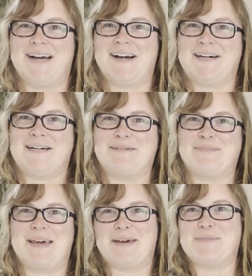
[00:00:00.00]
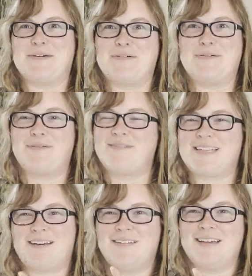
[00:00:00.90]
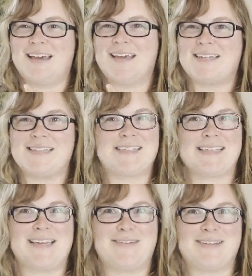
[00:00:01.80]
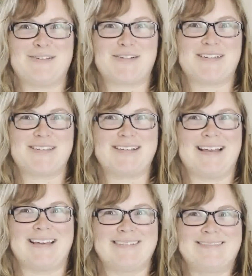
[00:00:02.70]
And I hope you take a look and see what those trails look like.